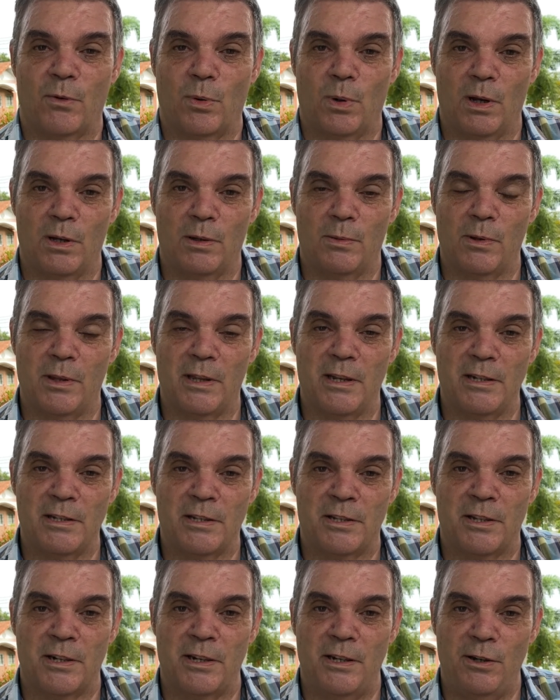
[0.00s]
word with
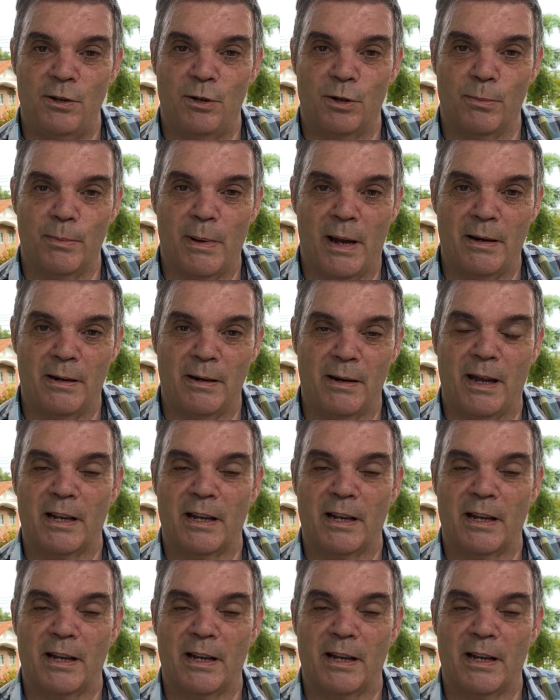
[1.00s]
these three young men and